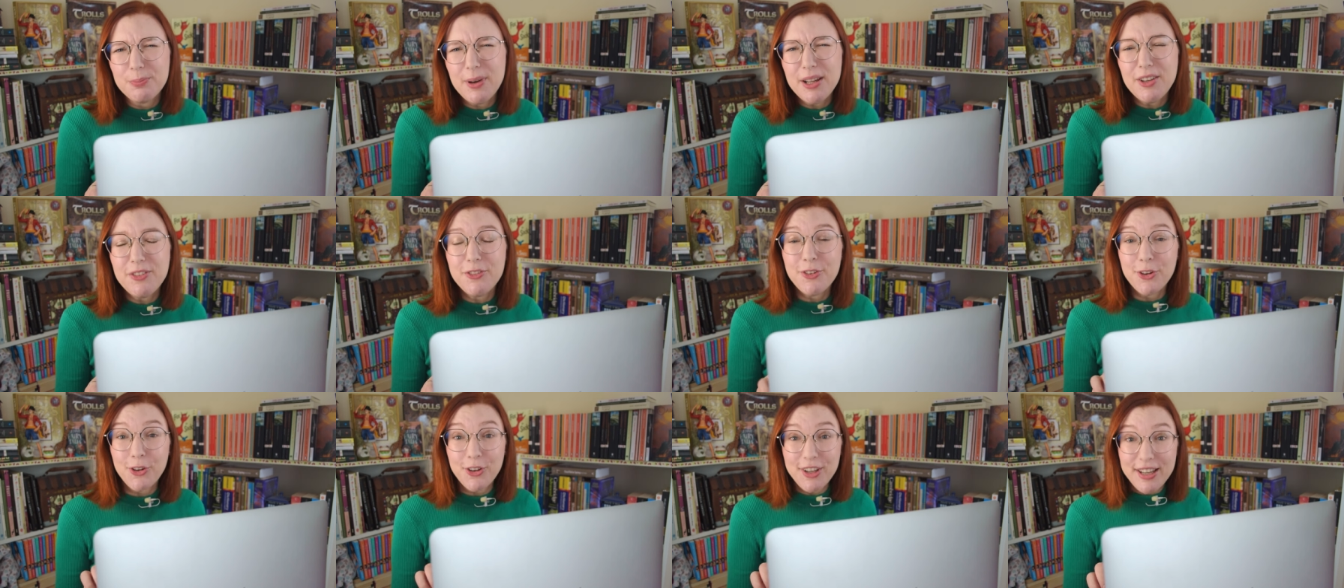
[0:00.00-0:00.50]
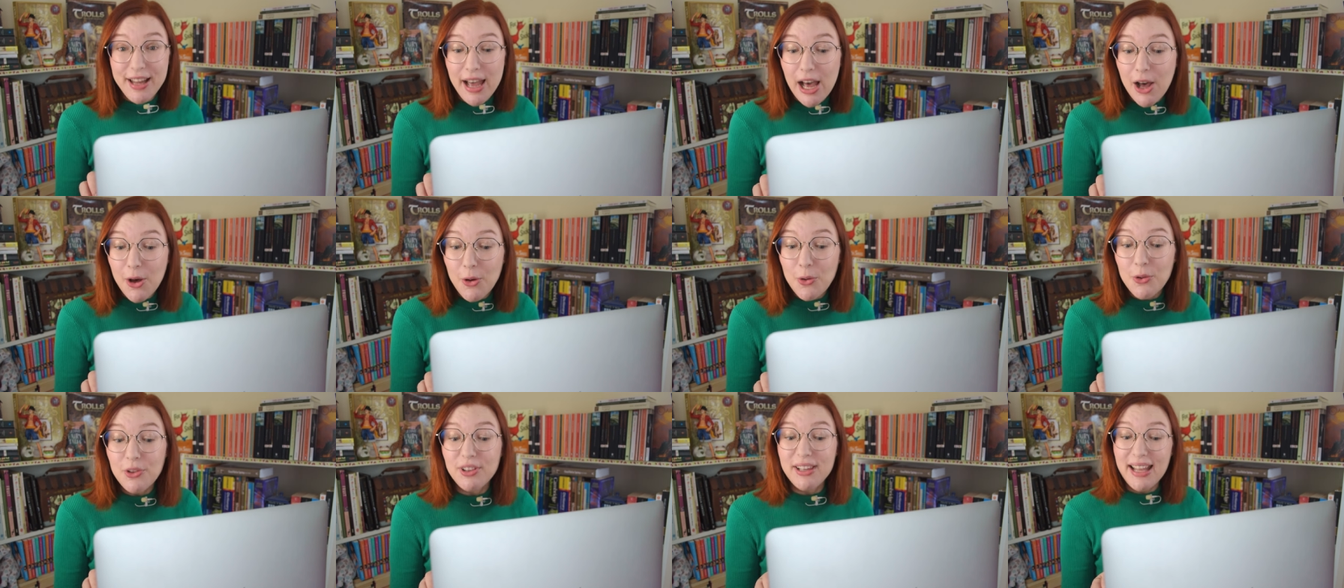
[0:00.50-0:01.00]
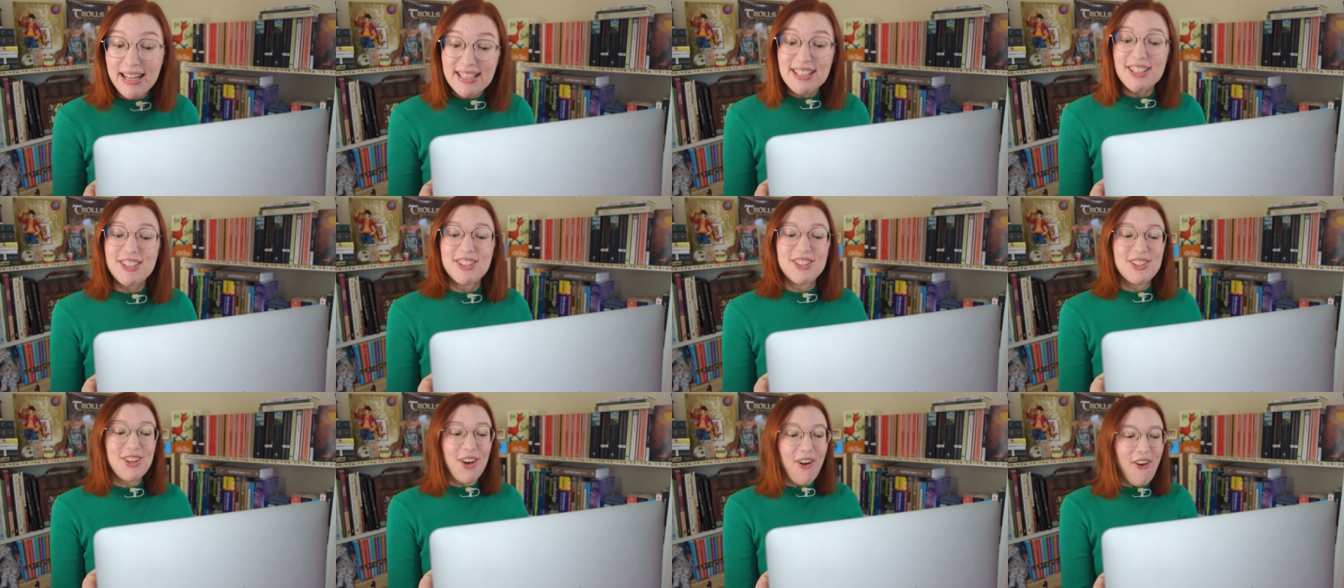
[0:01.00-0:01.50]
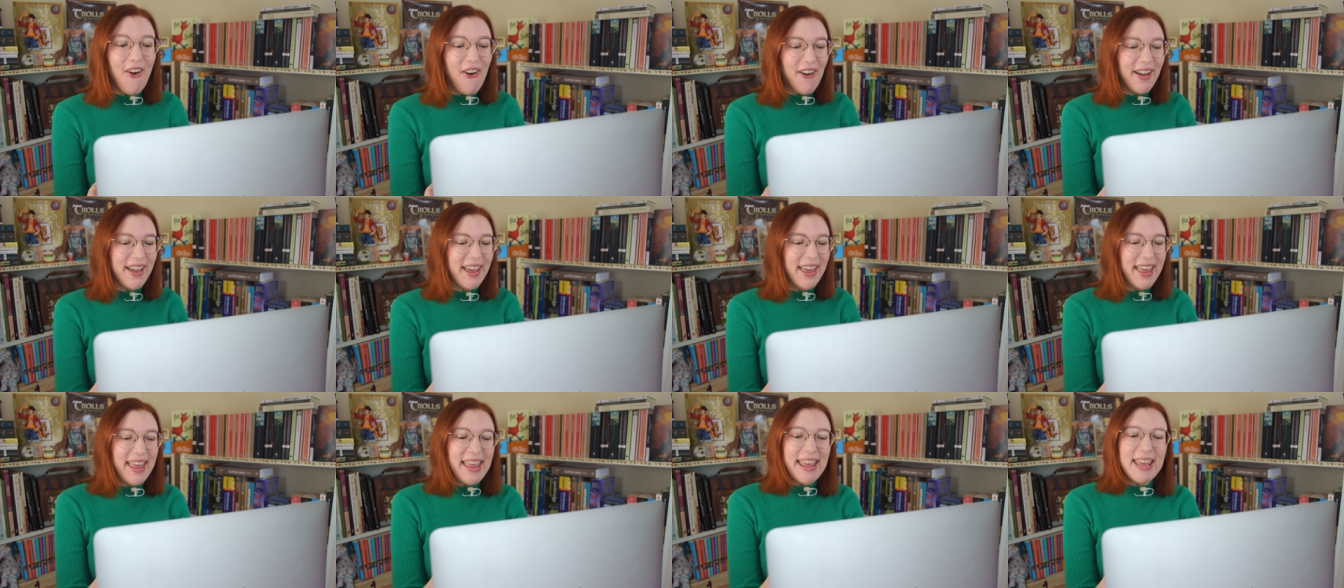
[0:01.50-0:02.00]
but for now let's
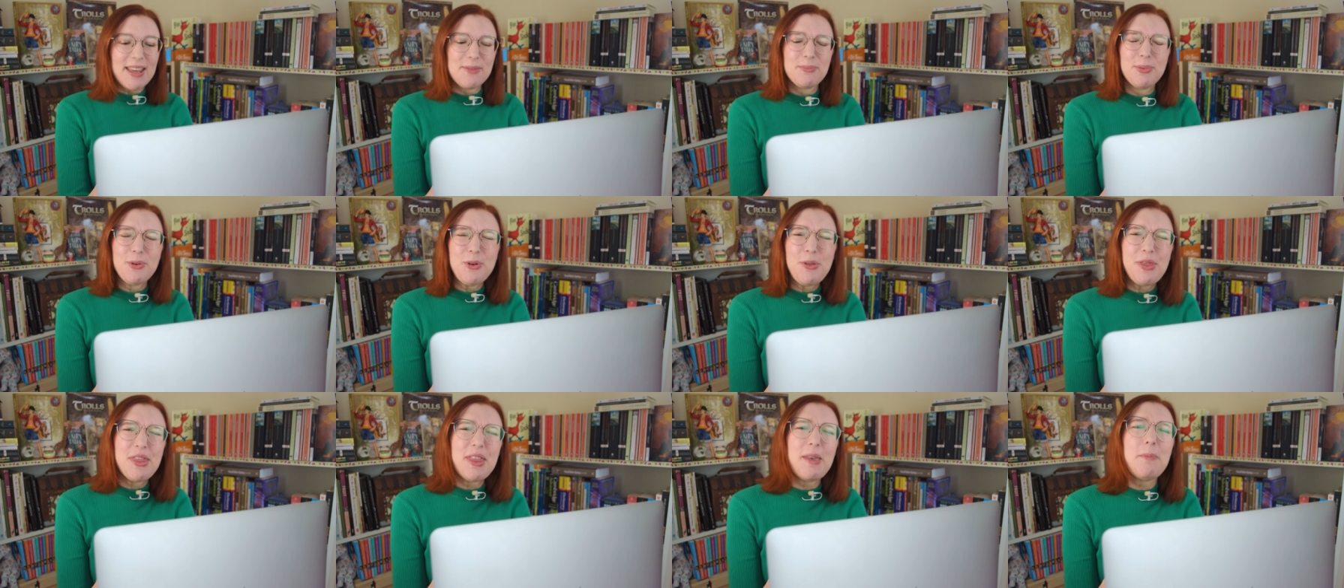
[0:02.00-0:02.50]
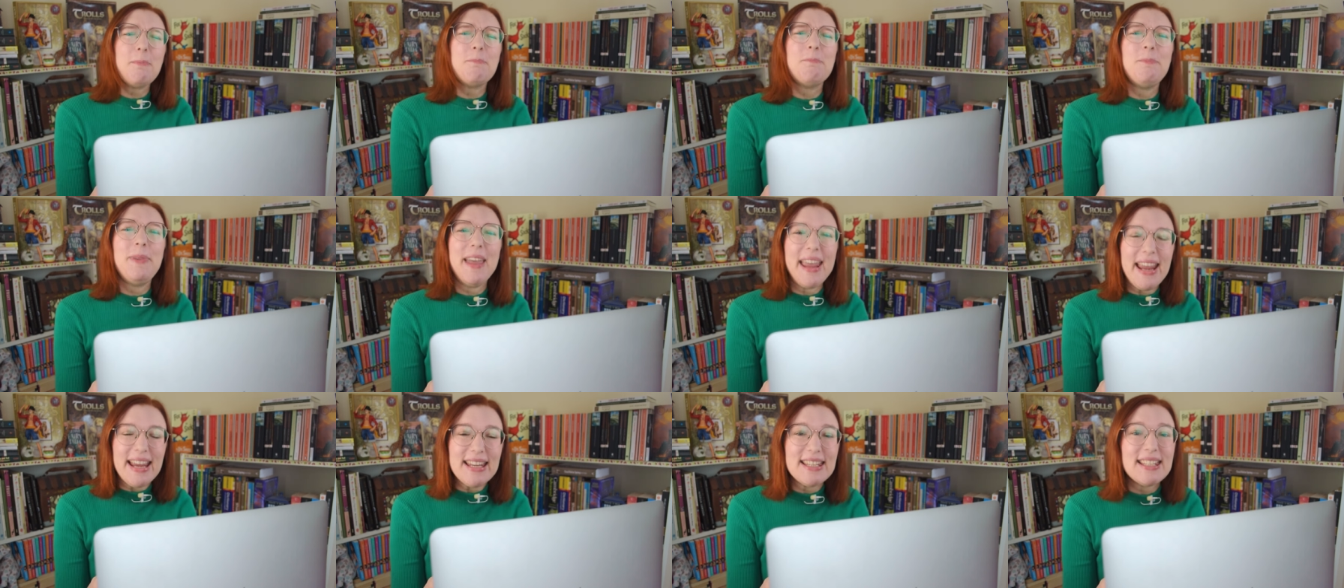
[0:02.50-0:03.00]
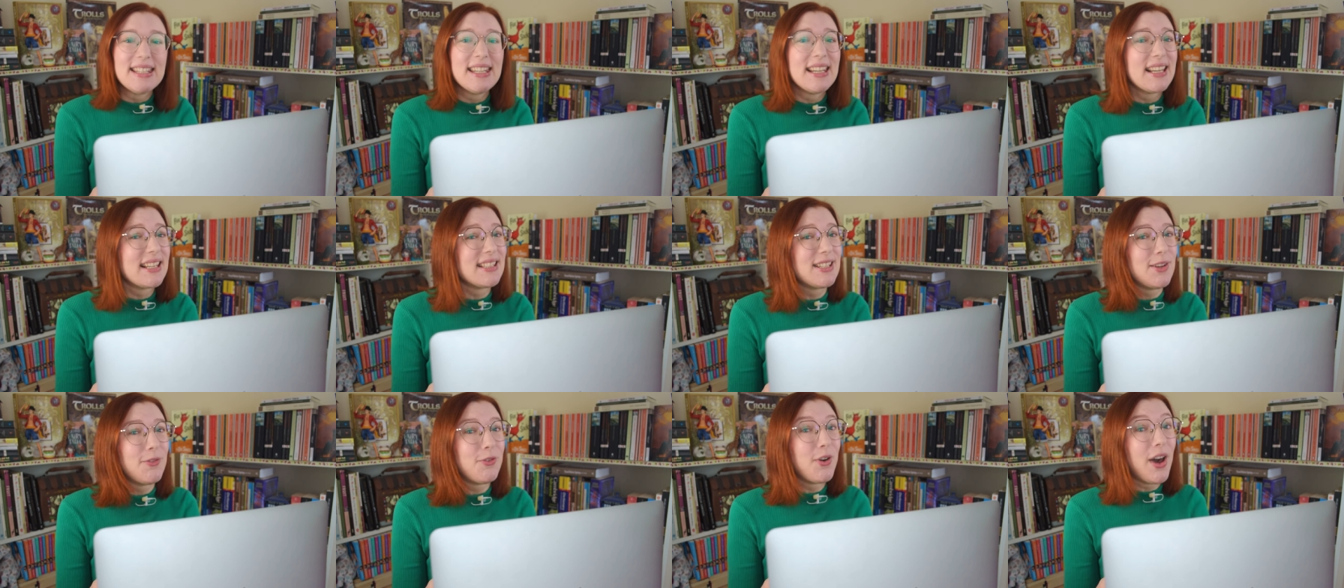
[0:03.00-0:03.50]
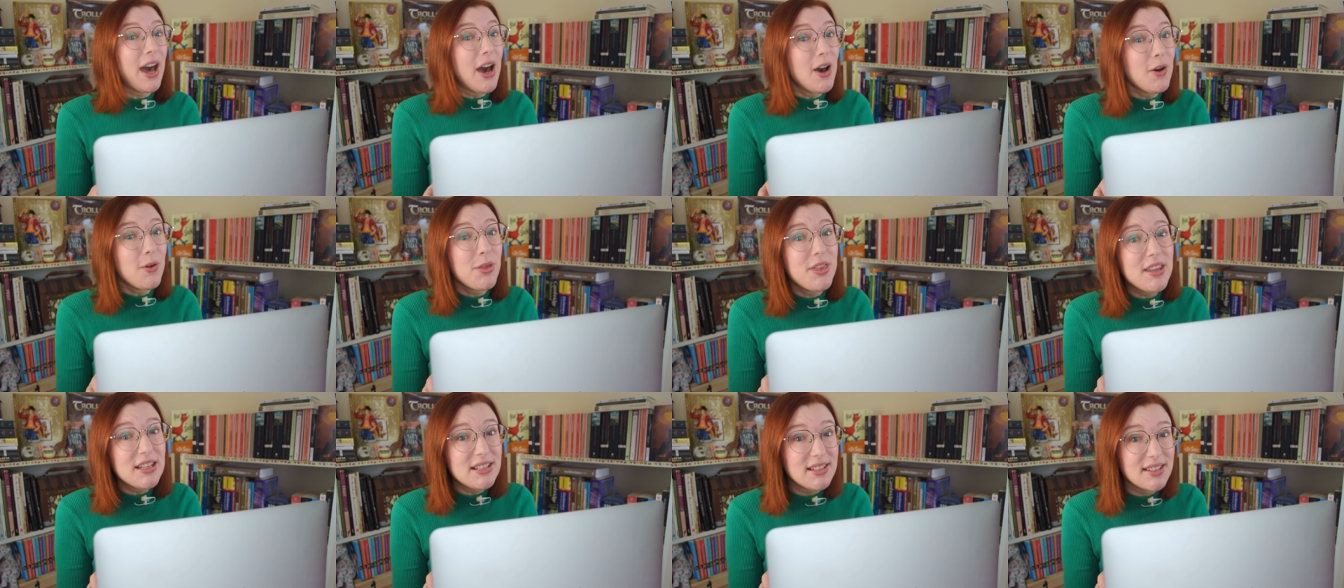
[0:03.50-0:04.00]
talk about the basics of
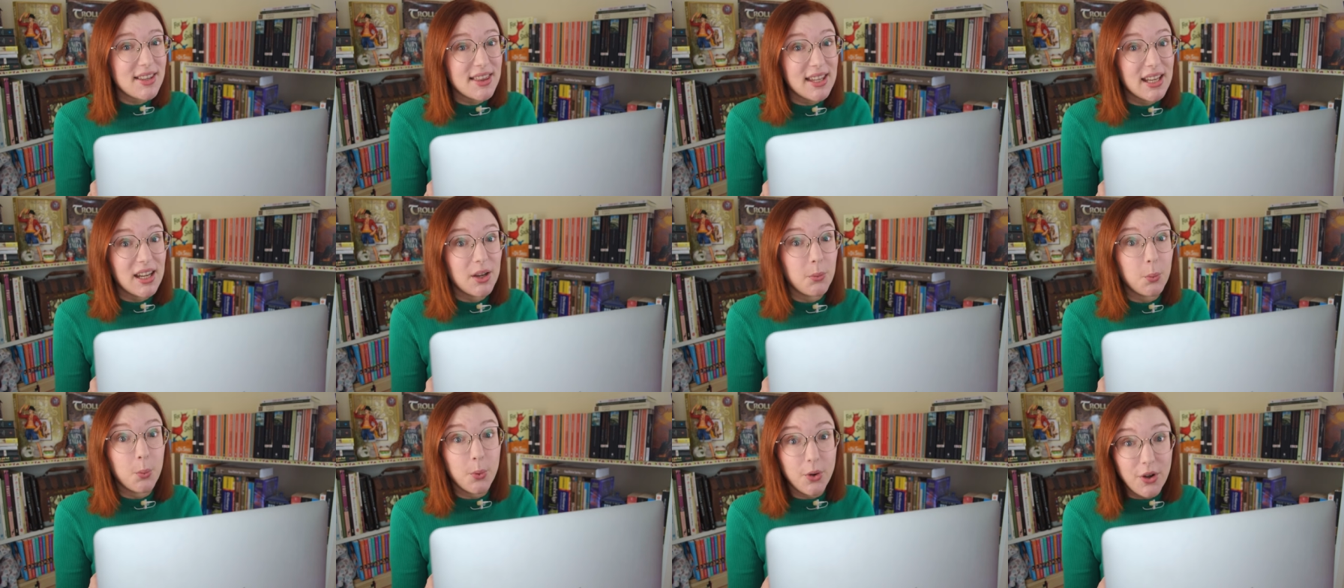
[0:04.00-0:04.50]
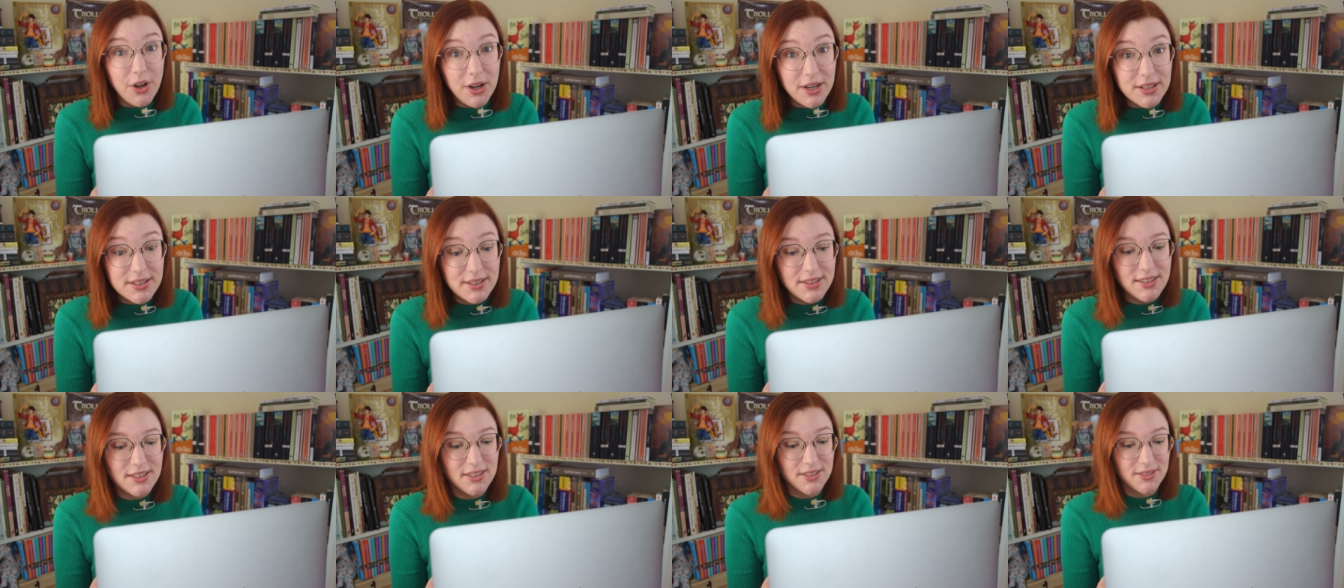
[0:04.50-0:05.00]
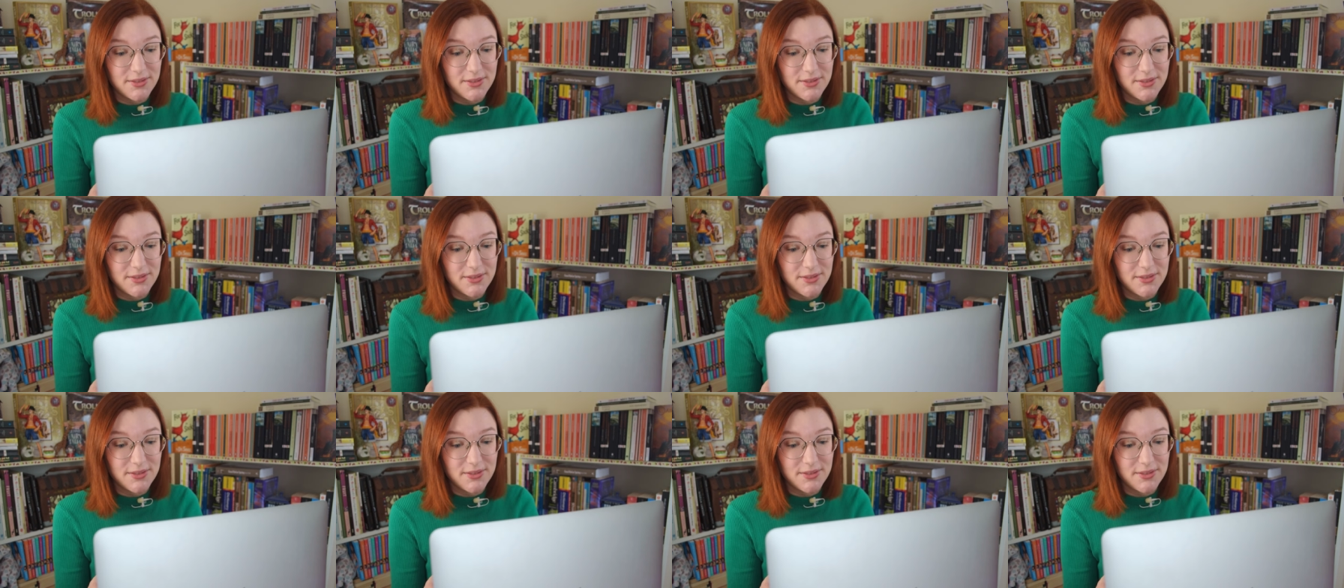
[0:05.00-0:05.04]
how this thing works.